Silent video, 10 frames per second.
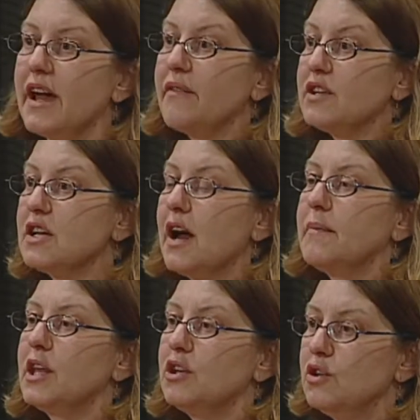Every
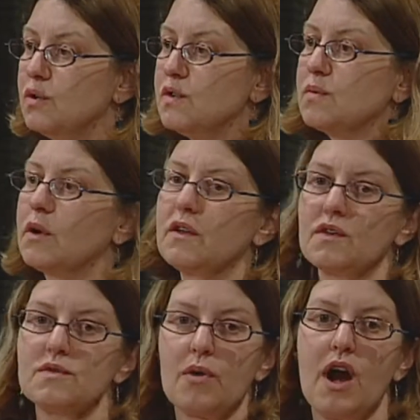time they use one of
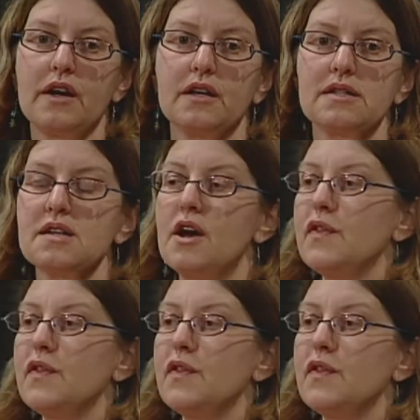those products,